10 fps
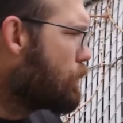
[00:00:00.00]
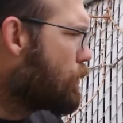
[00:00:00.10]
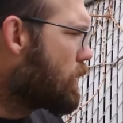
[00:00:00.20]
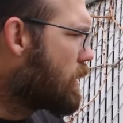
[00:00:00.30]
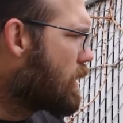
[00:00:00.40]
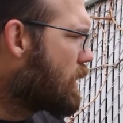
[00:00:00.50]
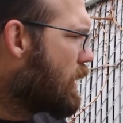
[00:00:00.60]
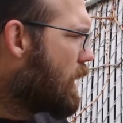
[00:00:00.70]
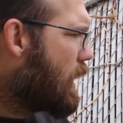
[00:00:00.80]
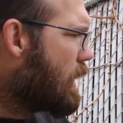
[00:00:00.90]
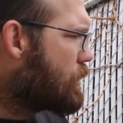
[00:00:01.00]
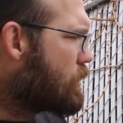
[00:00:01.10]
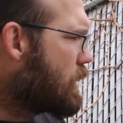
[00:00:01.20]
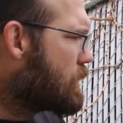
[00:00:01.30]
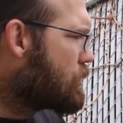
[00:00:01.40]
point
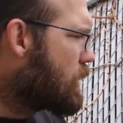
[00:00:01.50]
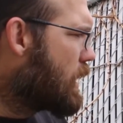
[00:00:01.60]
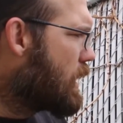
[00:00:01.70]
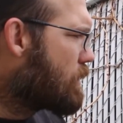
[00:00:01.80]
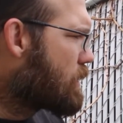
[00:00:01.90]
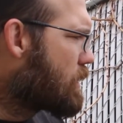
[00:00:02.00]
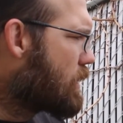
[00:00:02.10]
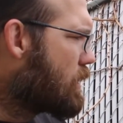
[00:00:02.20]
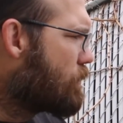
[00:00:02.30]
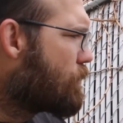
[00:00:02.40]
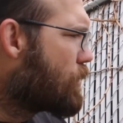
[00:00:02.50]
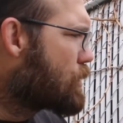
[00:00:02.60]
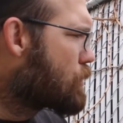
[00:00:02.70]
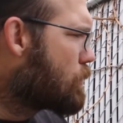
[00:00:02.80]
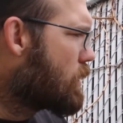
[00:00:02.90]
and dry out the
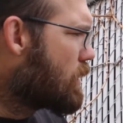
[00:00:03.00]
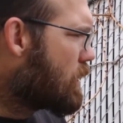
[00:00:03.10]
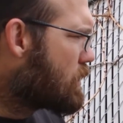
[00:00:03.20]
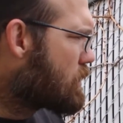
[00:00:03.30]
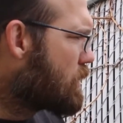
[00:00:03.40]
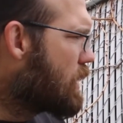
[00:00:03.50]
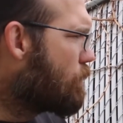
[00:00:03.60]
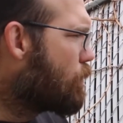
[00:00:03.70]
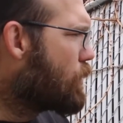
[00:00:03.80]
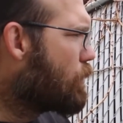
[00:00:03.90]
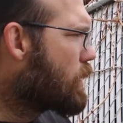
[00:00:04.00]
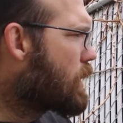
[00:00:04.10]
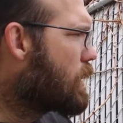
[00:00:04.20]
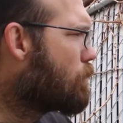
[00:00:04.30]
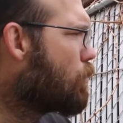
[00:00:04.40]
first one. So you want to
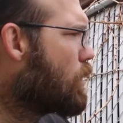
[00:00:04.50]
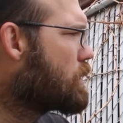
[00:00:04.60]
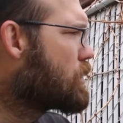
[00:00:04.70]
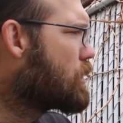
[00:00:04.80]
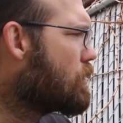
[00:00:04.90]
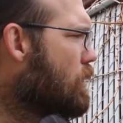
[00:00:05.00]
keep 1, 2.